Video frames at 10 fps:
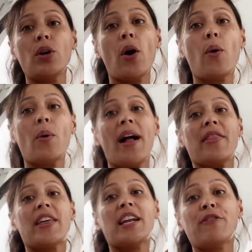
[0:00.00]
know
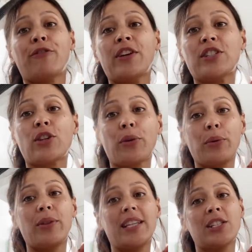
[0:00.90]
that it fits
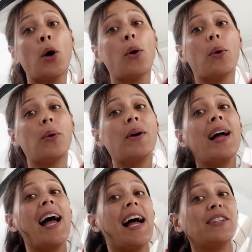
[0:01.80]
through this hole.
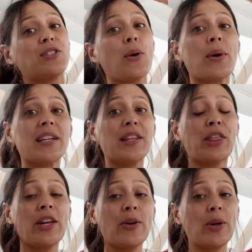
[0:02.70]
And so it, in
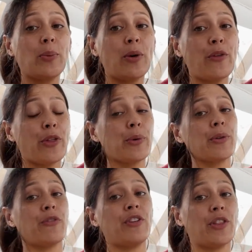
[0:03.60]
theory, will
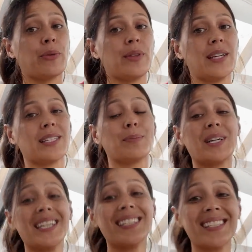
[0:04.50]
fit through this, but
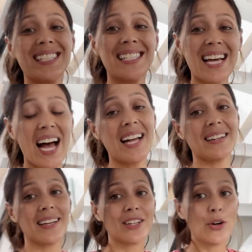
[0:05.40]
it's not
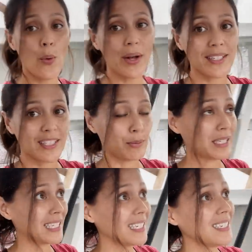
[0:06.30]
going to be
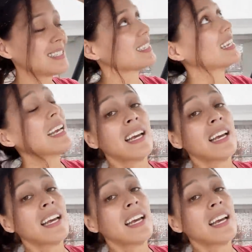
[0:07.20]
easy.